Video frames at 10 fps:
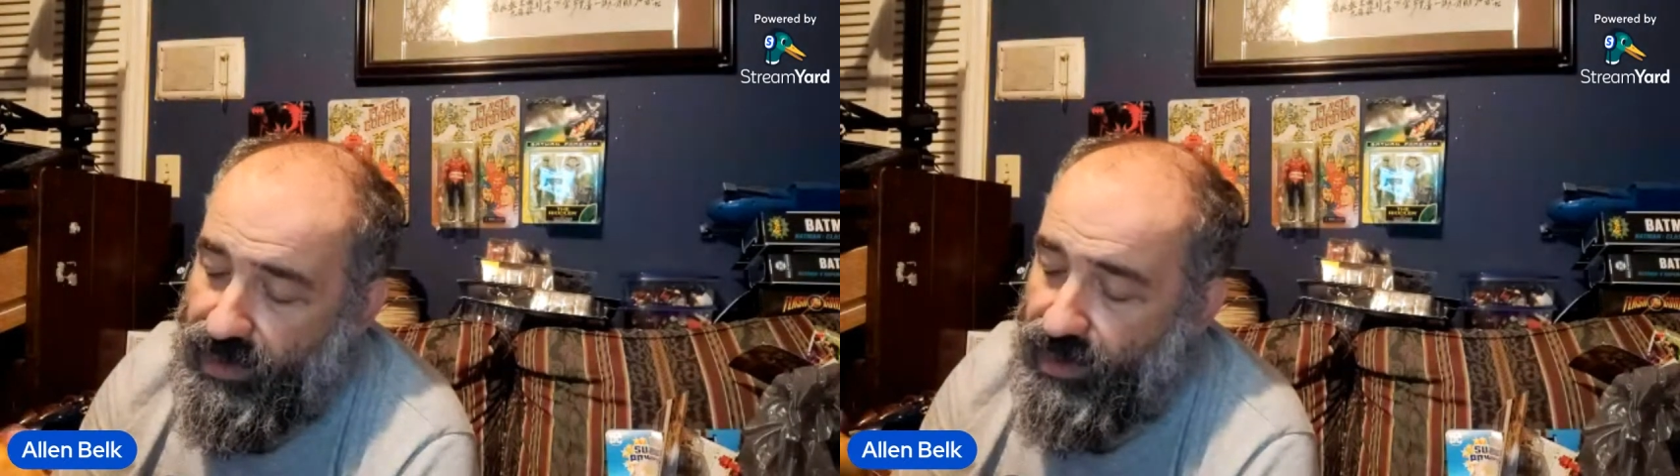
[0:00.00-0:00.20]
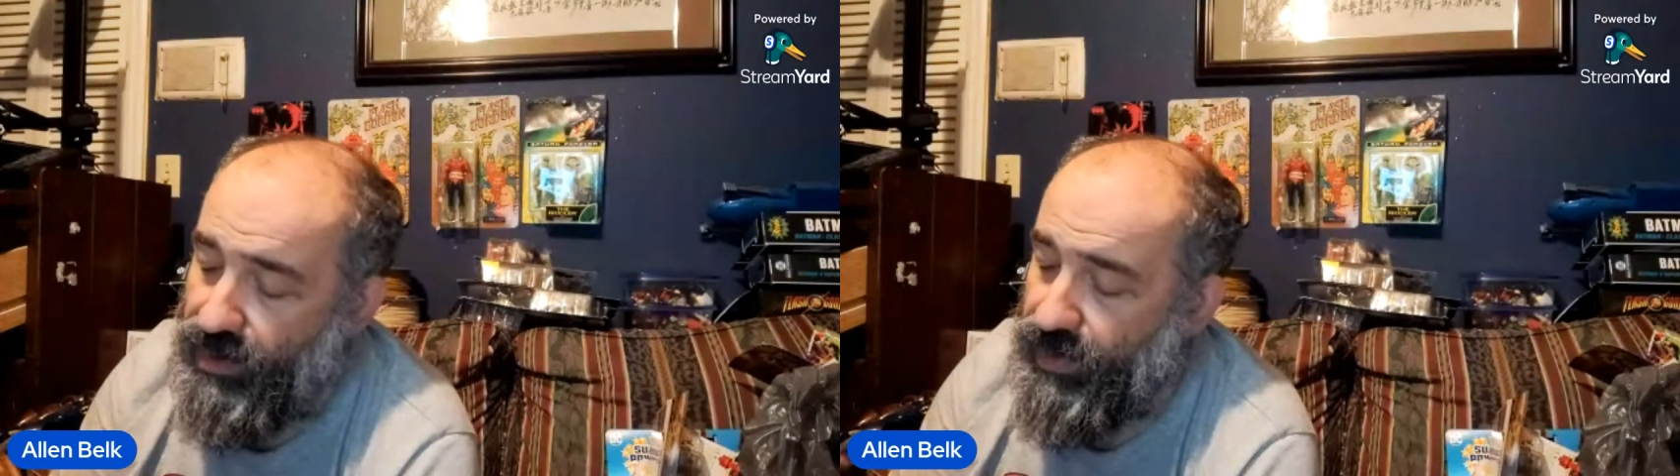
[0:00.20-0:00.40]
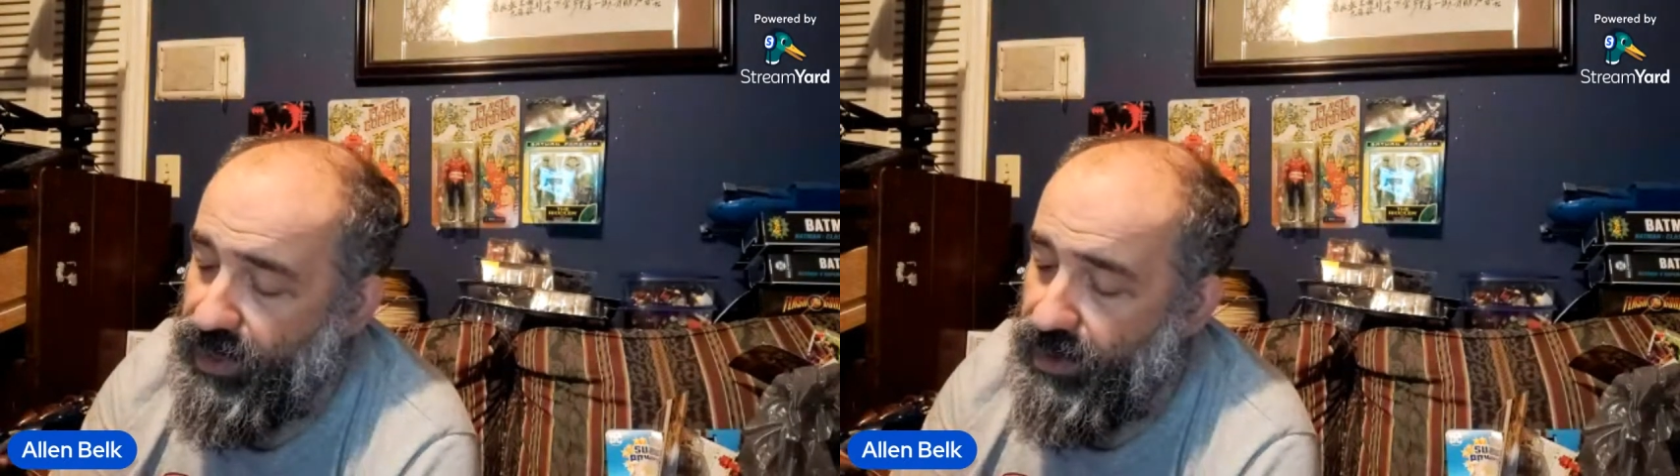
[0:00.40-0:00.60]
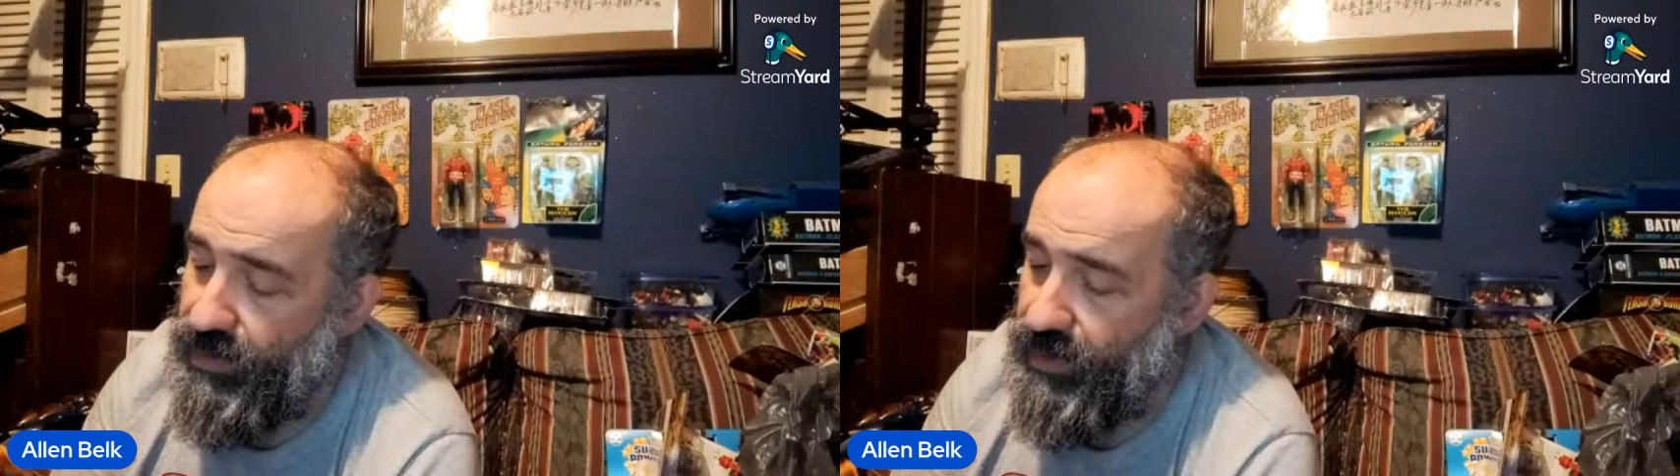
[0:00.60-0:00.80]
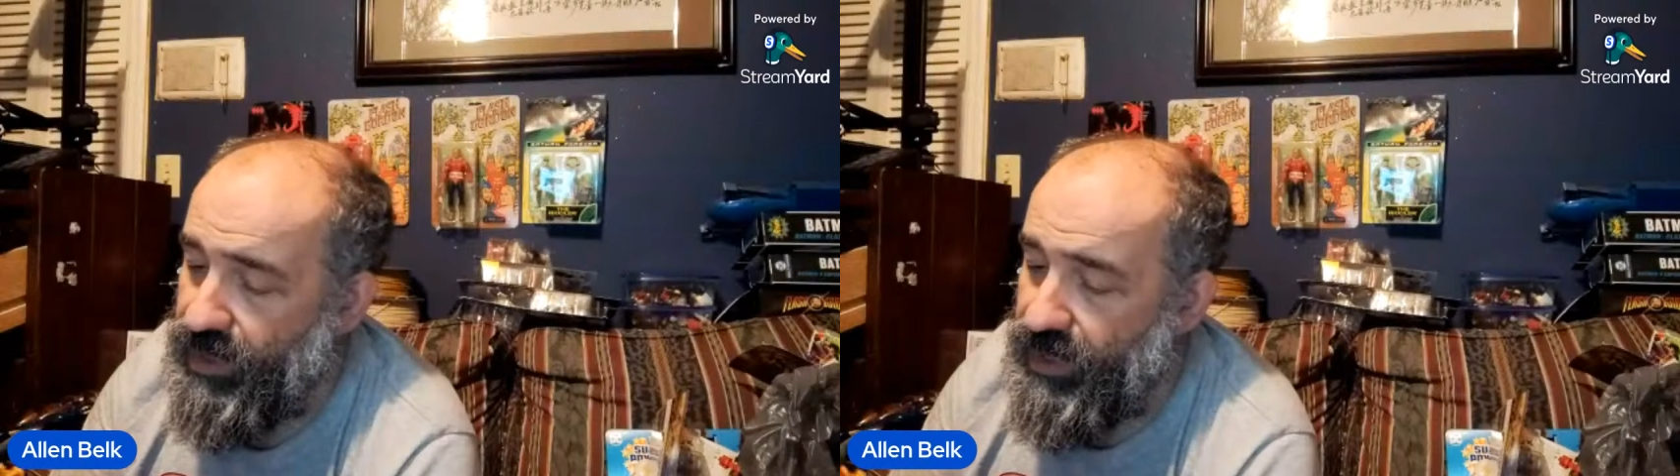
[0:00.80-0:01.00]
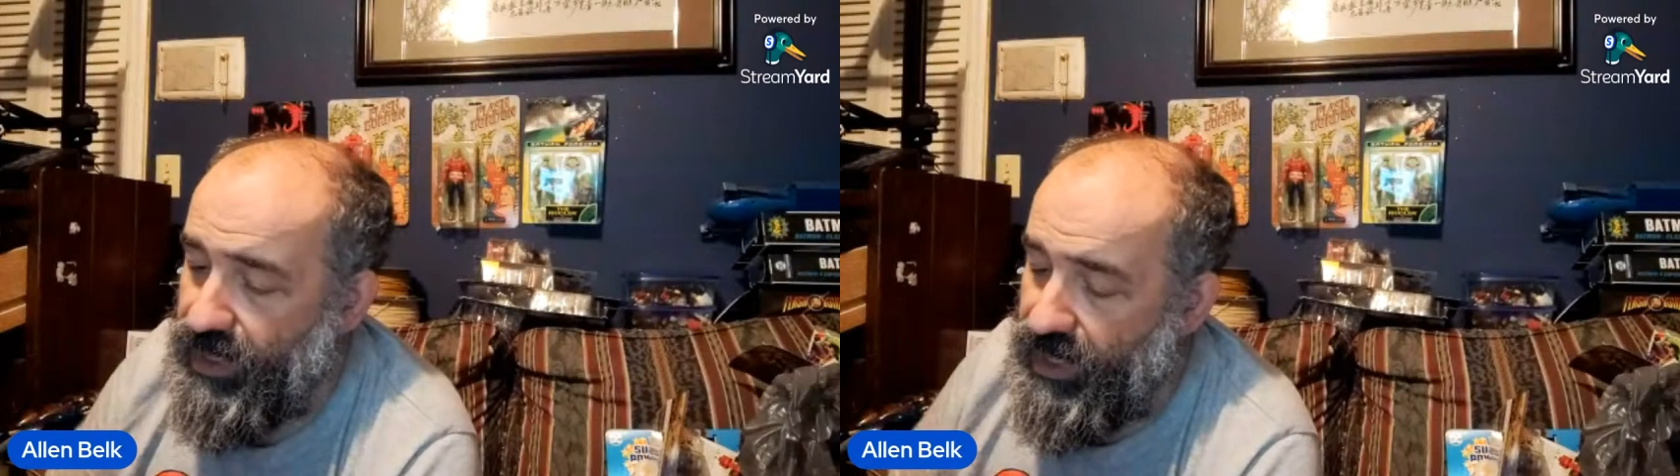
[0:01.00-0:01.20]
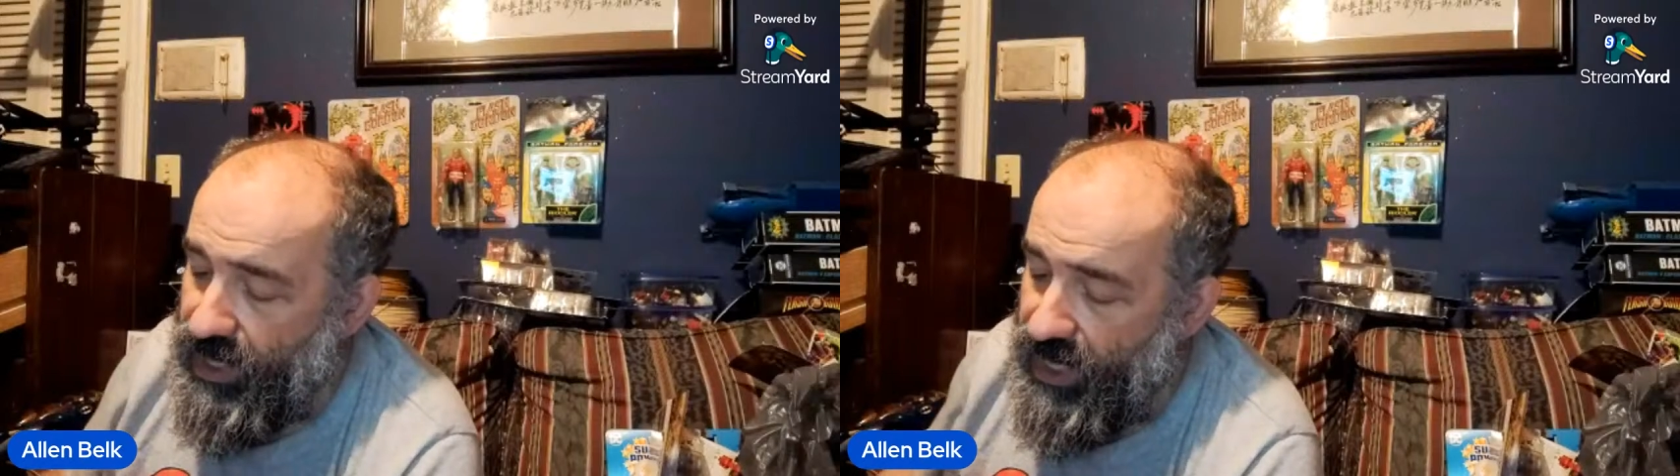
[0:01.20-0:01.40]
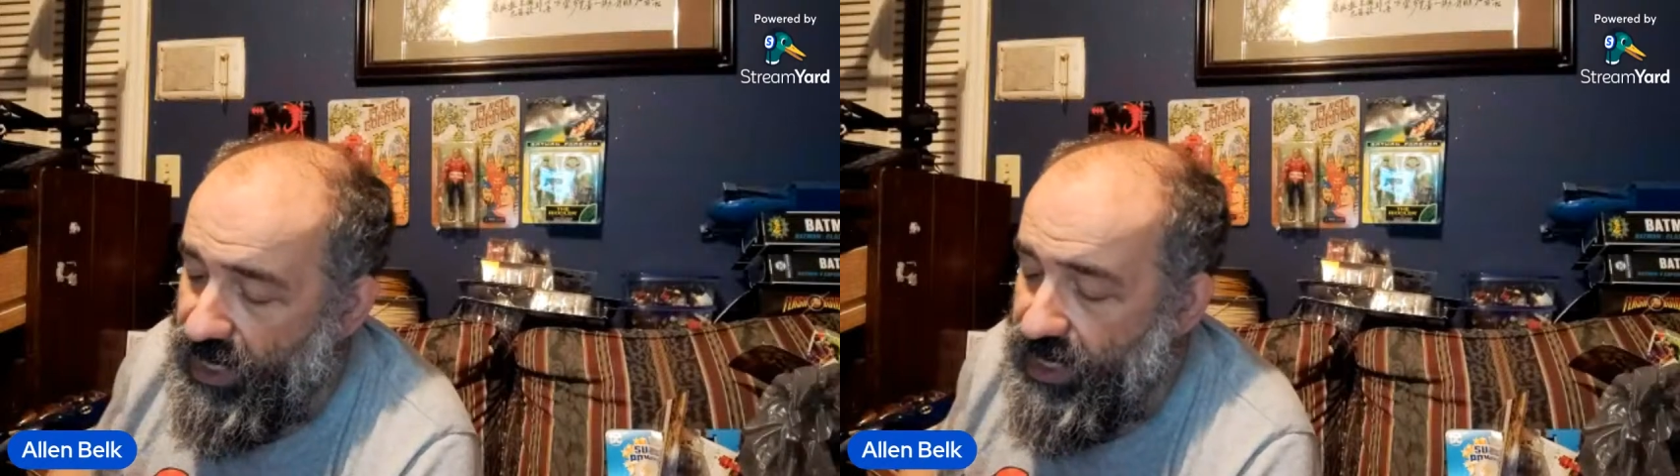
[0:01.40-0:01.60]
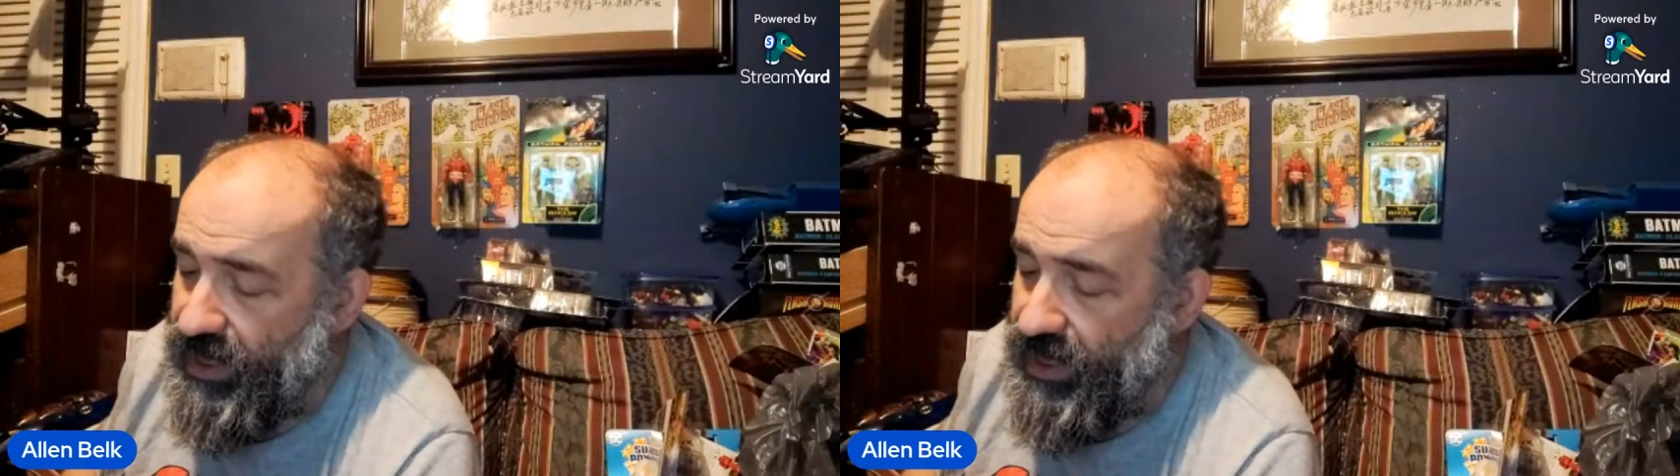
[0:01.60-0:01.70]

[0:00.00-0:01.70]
There we go. And he